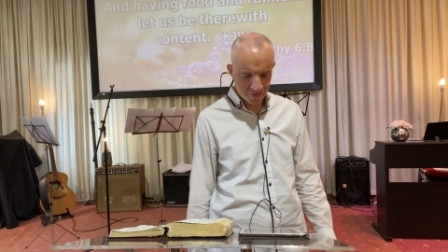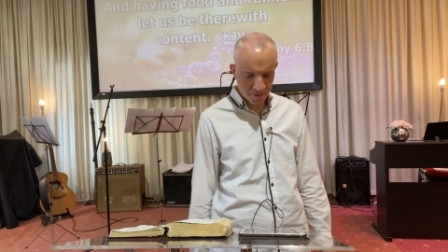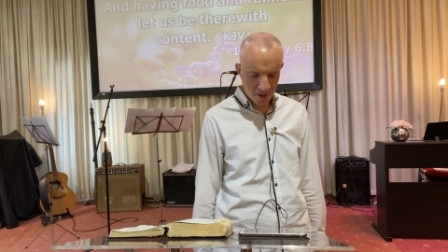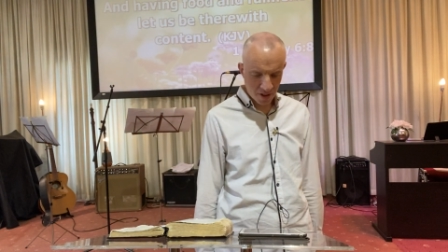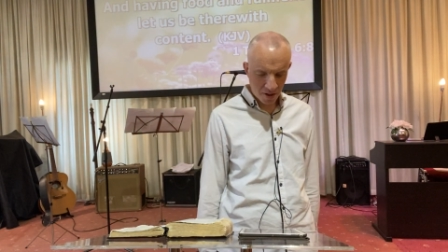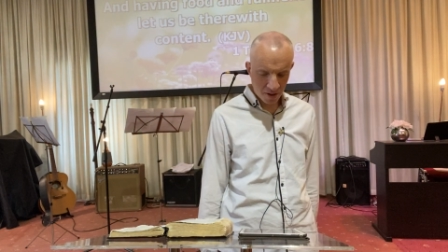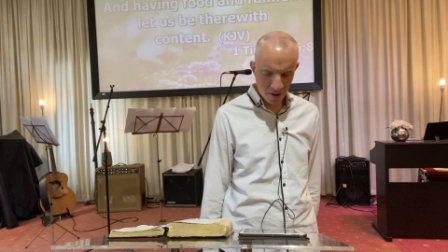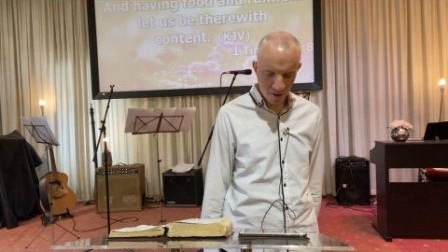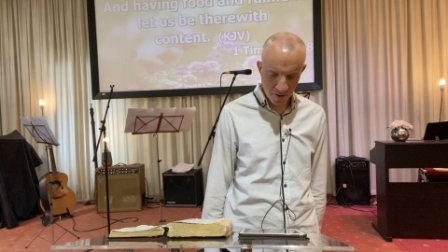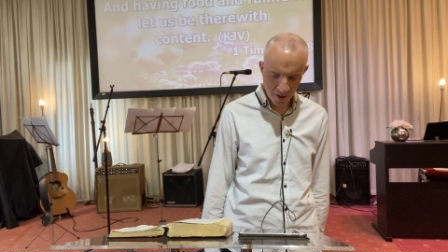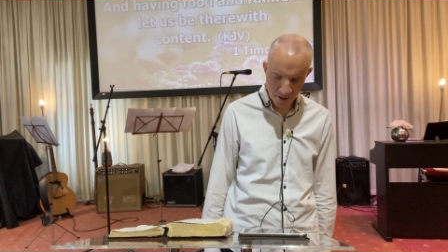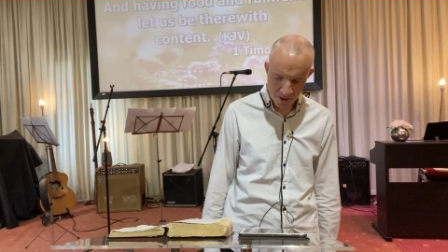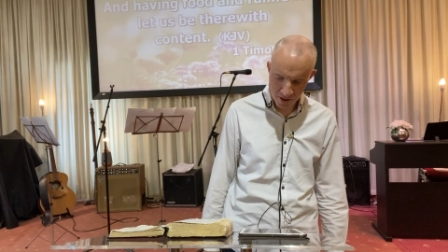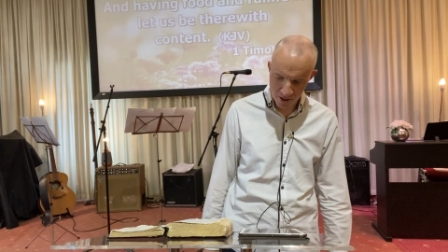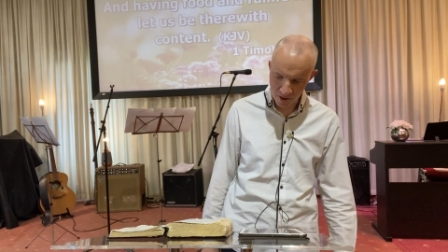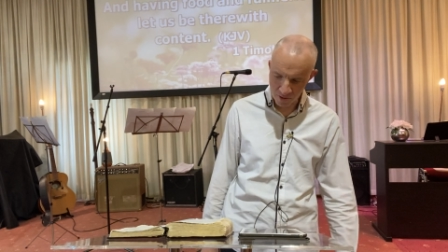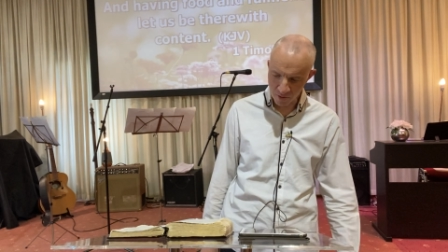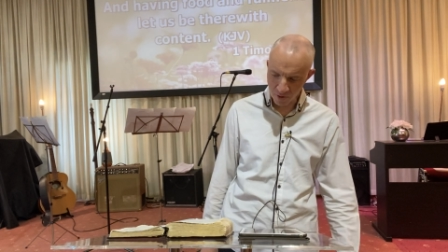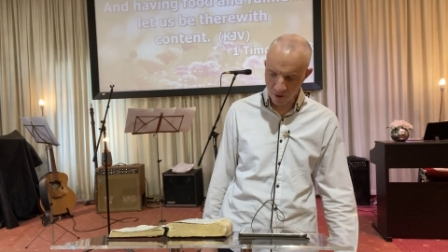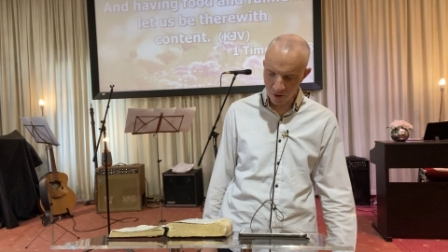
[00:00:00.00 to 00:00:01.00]
not on the things
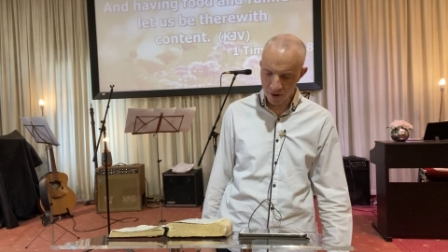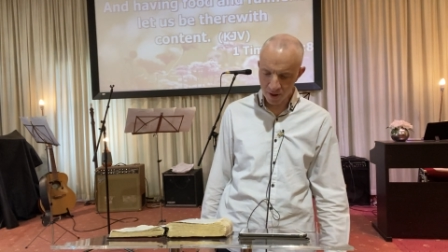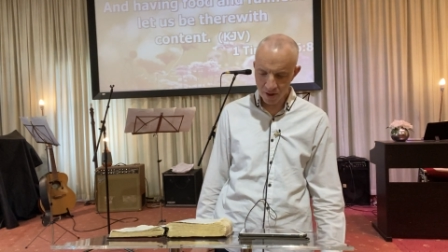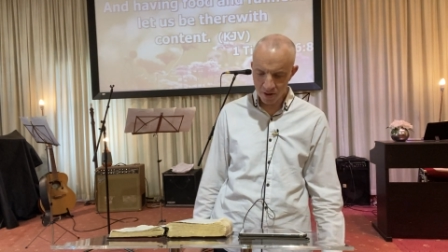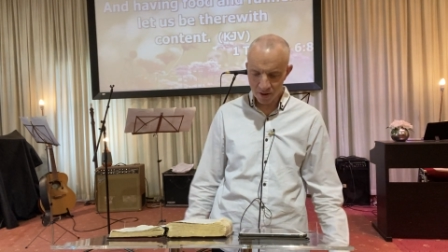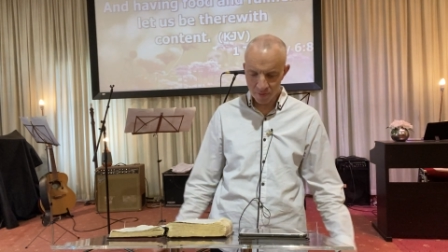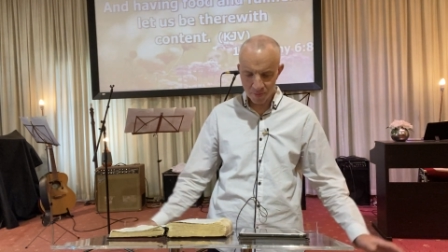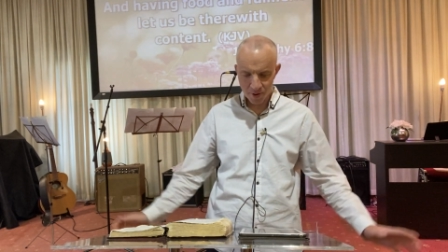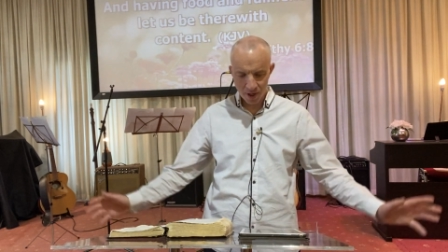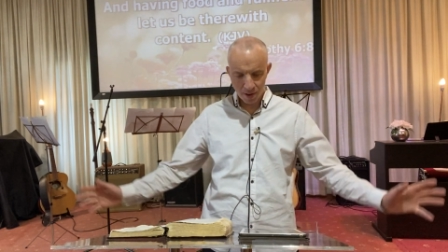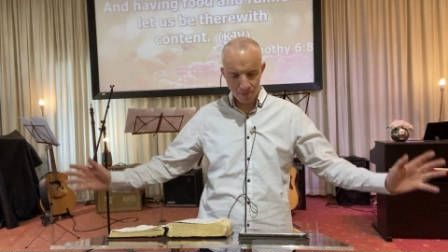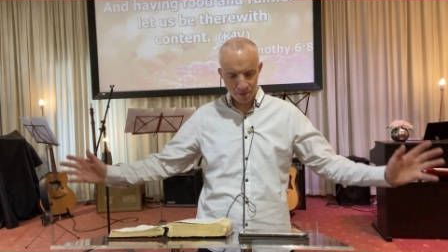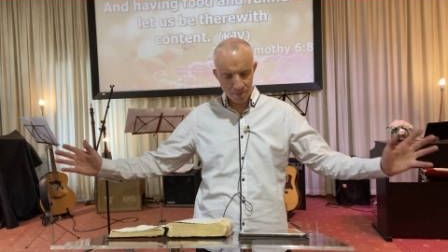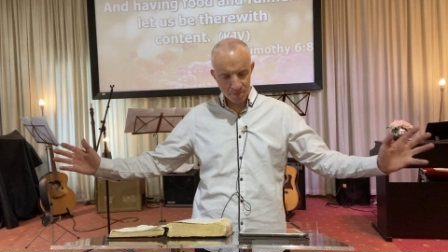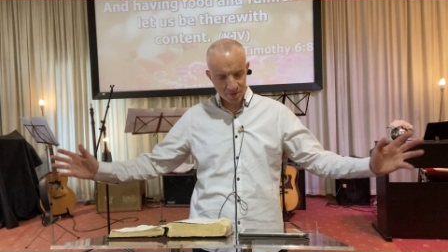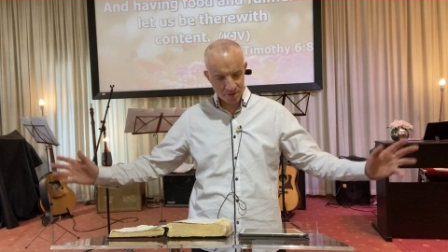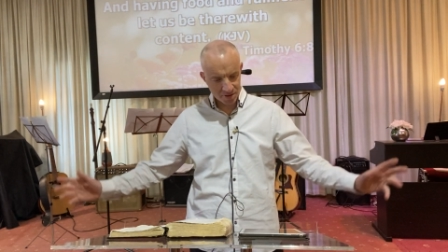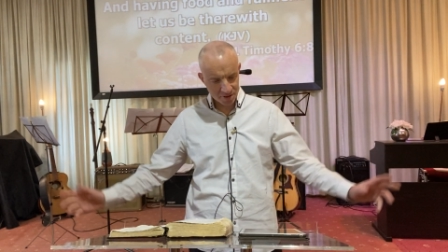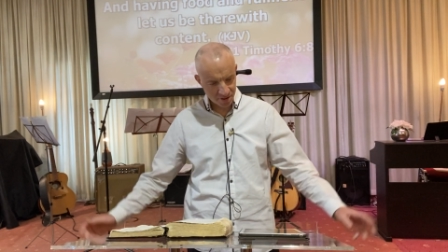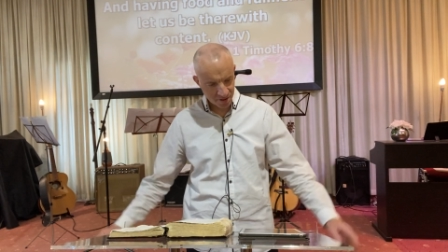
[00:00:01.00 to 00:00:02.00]
of the world, not on the
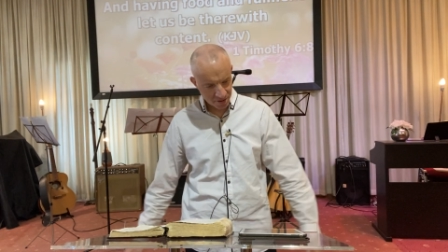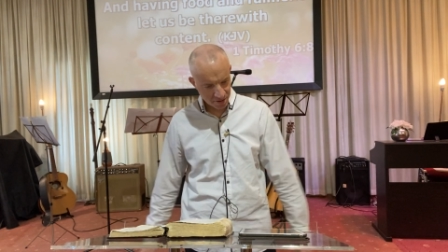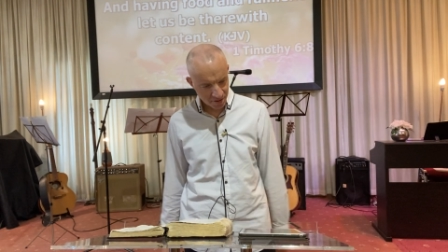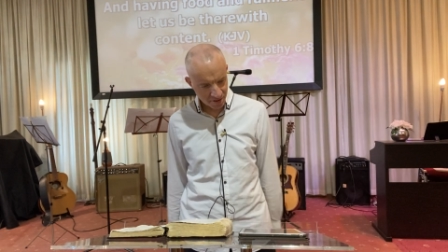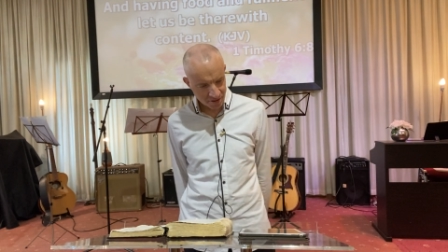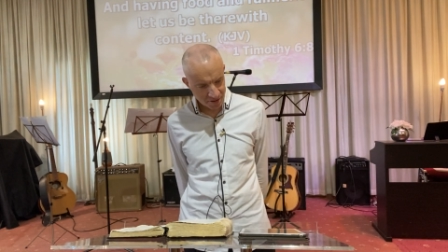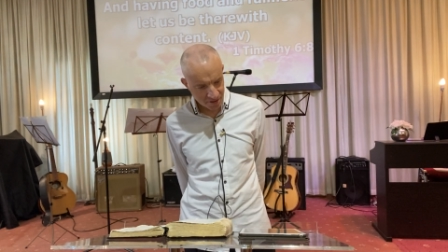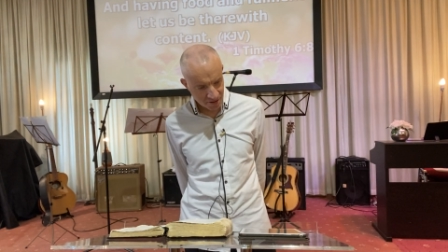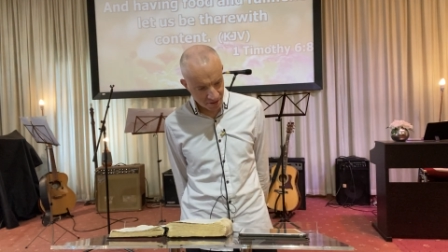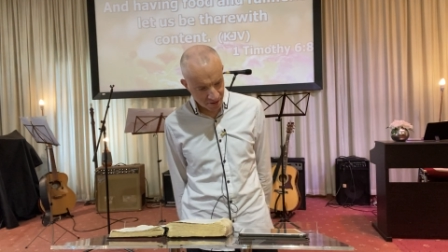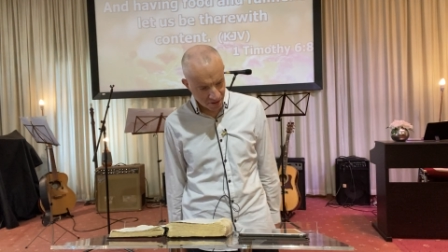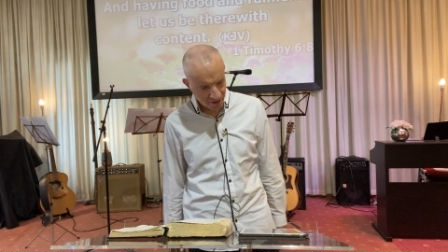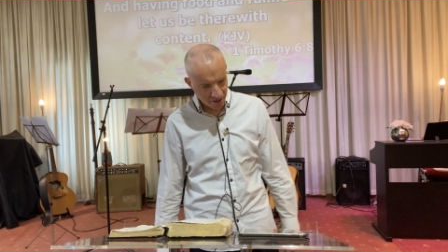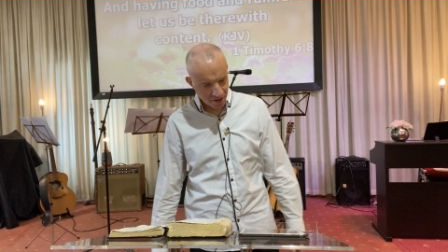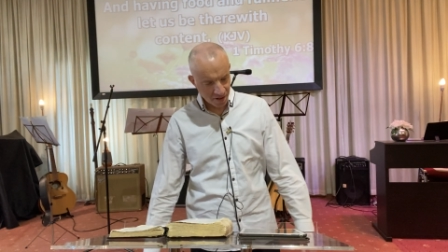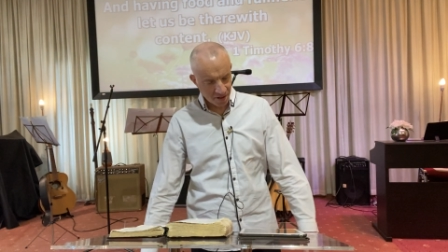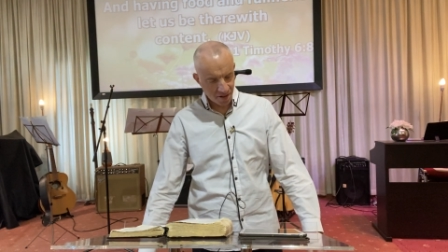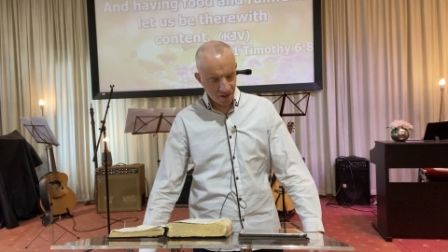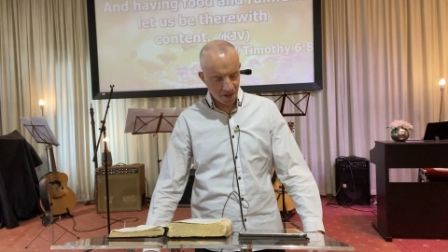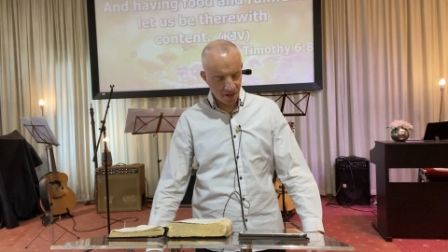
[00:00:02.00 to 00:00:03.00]
problems.
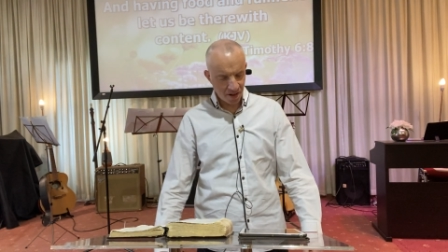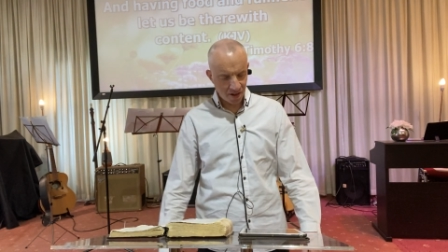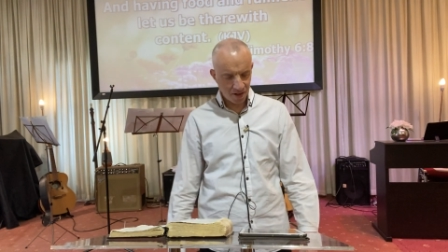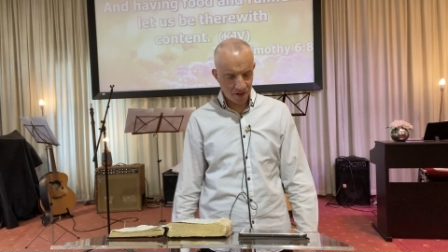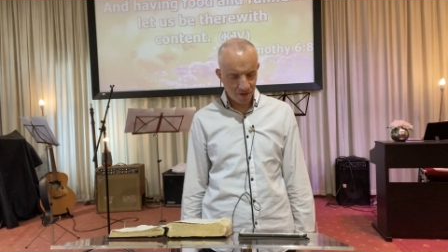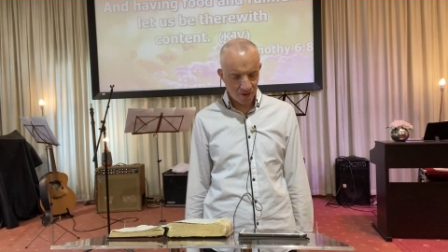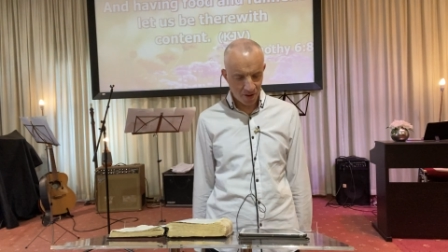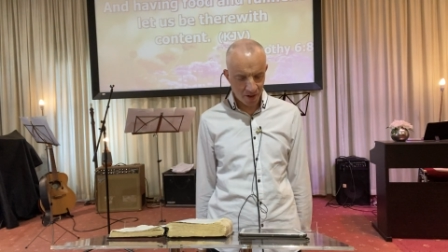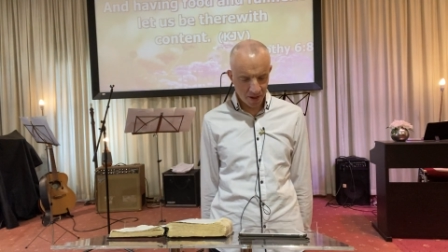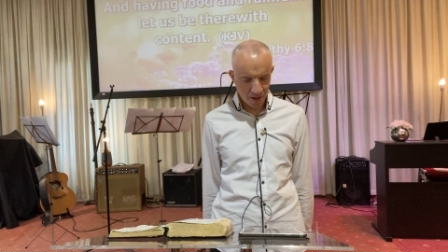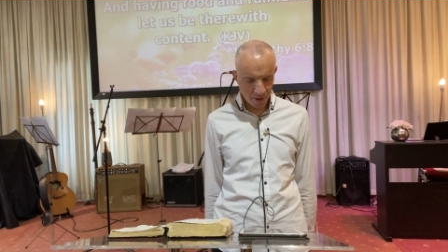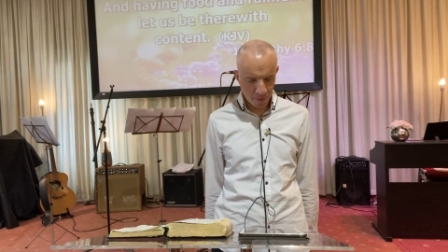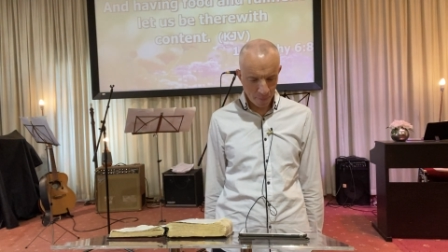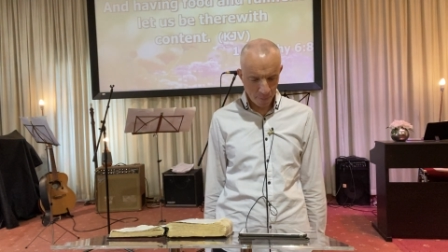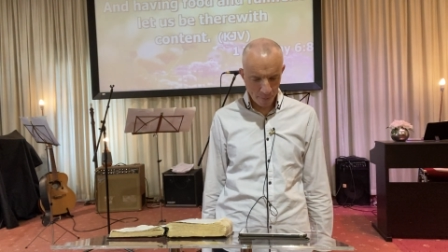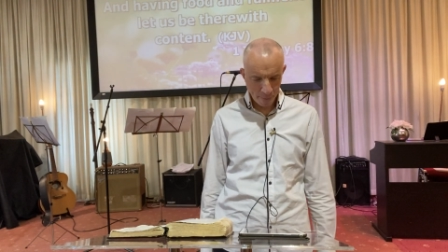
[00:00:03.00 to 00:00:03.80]
Hallelujah.